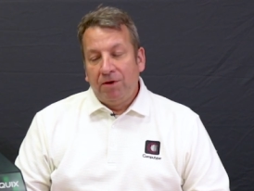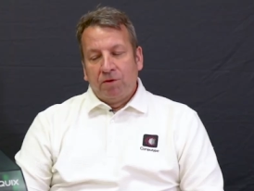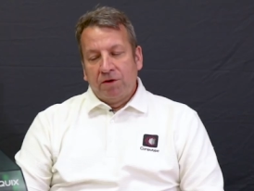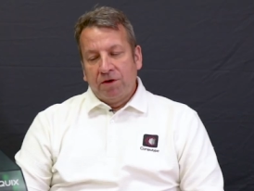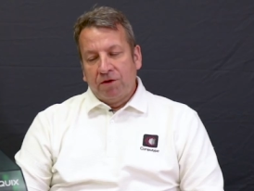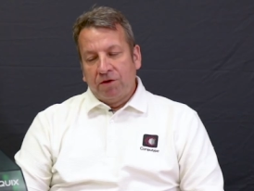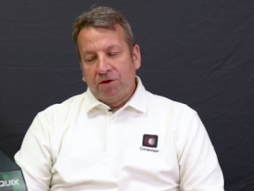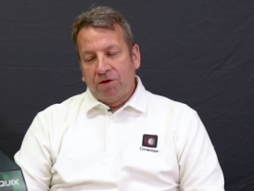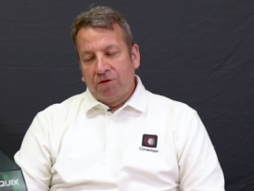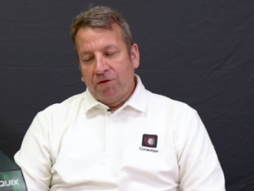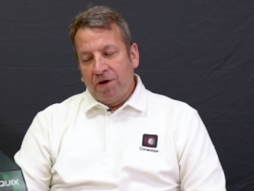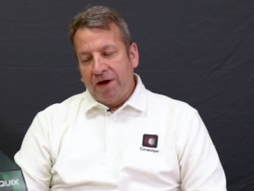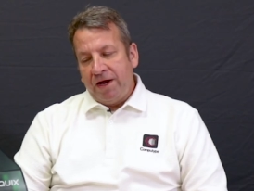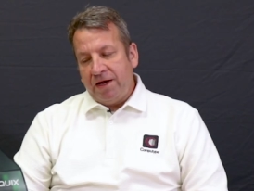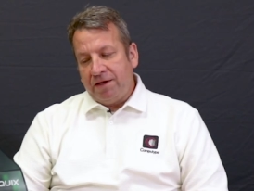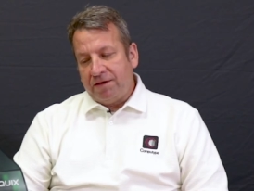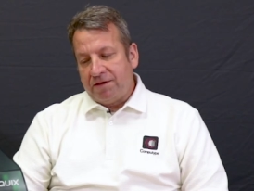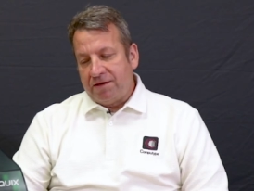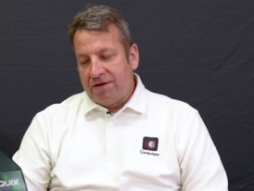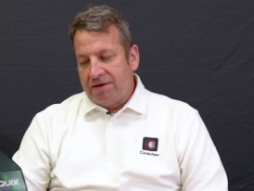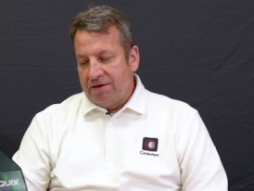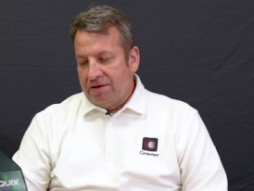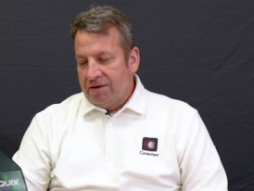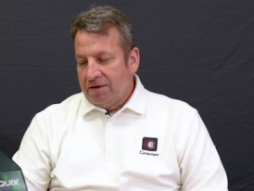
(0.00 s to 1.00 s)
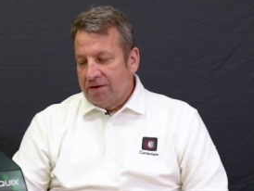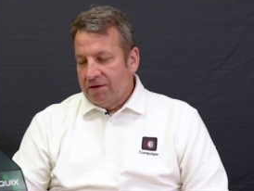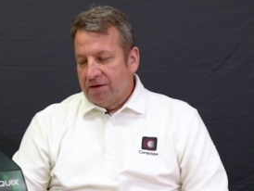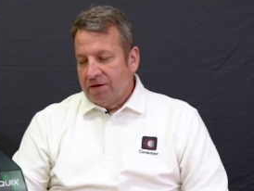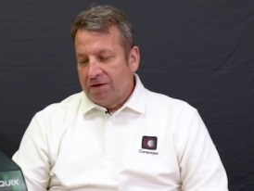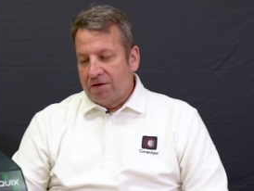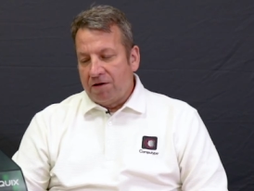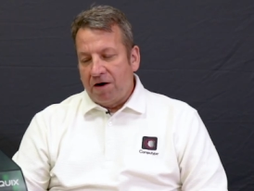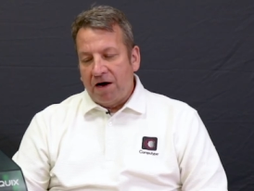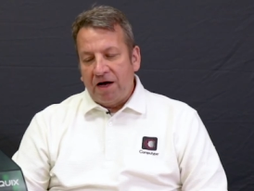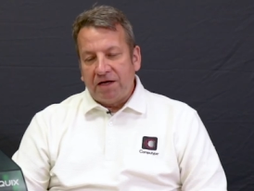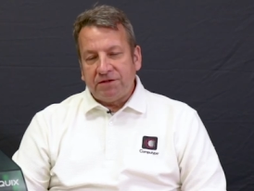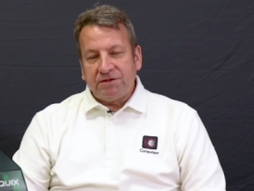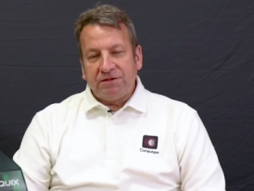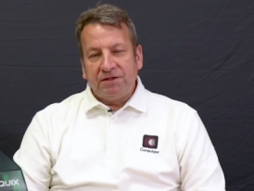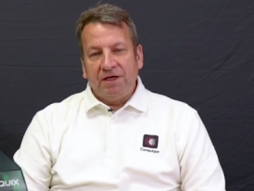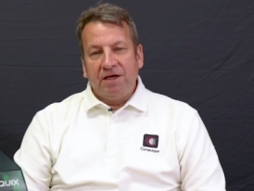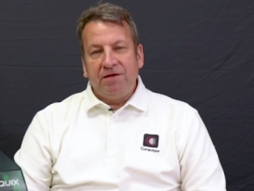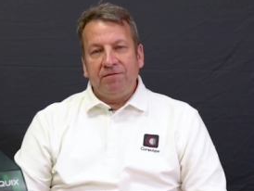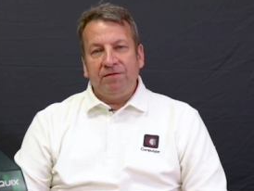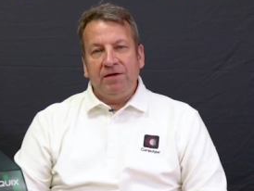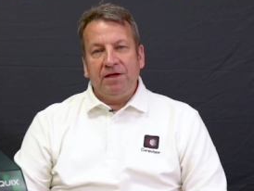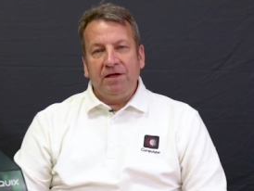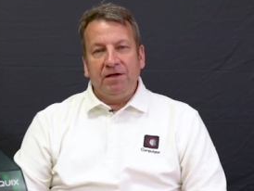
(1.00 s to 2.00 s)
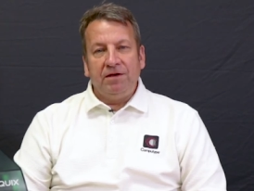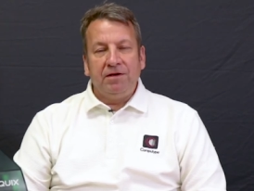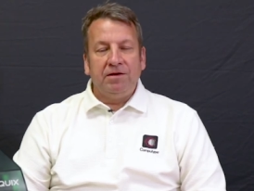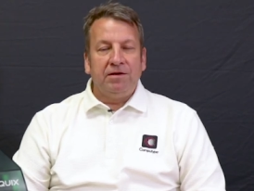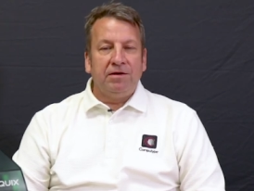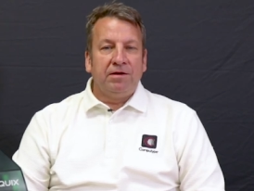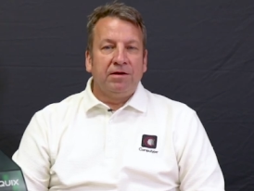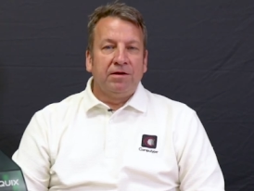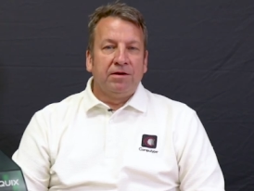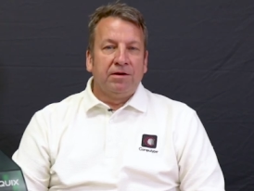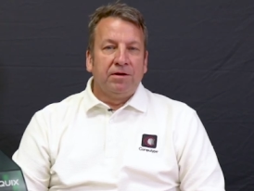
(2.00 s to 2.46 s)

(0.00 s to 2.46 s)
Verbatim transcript: One of the great cost-saving